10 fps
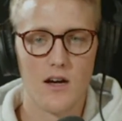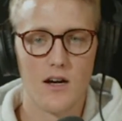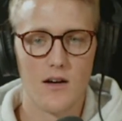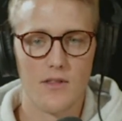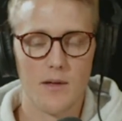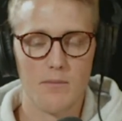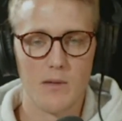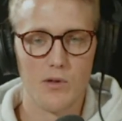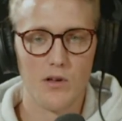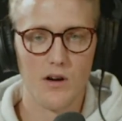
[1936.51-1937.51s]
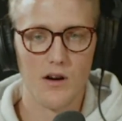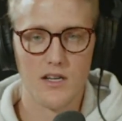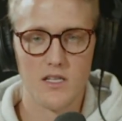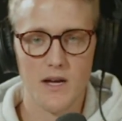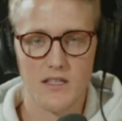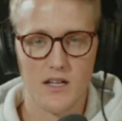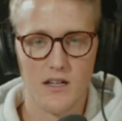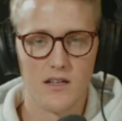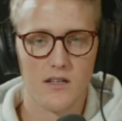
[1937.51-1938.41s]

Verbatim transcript: uh, that people are expecting?